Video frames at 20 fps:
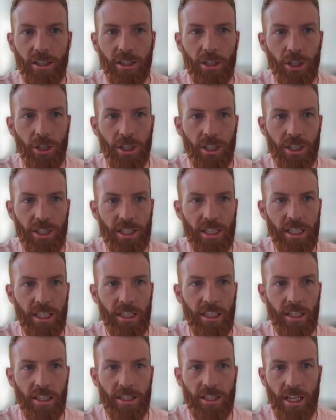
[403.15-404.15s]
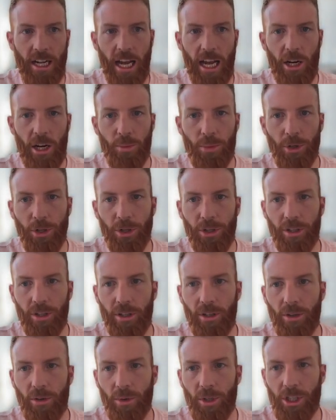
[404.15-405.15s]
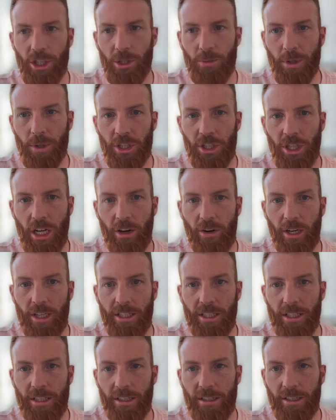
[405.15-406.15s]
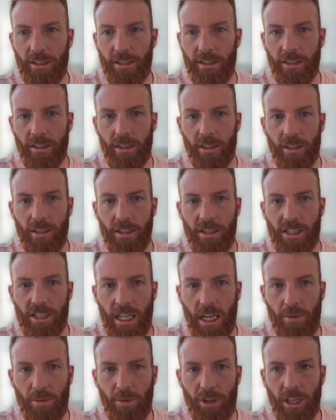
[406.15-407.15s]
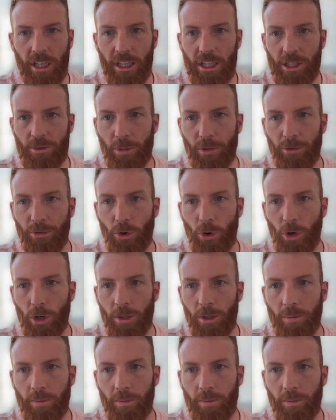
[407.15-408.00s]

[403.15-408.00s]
you can see that there's an output which has been generated, same thing as before.